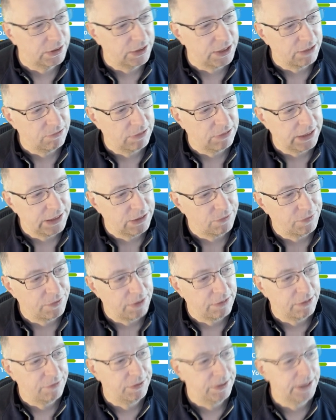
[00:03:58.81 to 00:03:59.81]
generally not
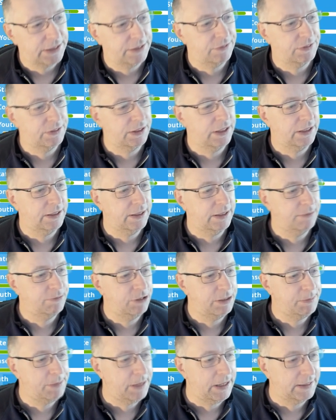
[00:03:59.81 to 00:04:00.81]
very effective, and a
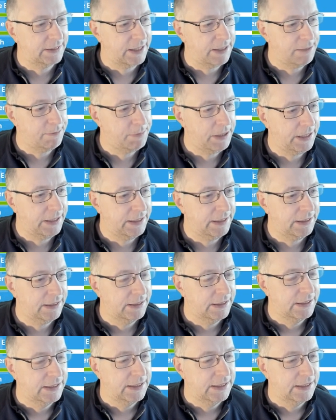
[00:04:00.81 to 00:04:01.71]
pretty bad campaigner.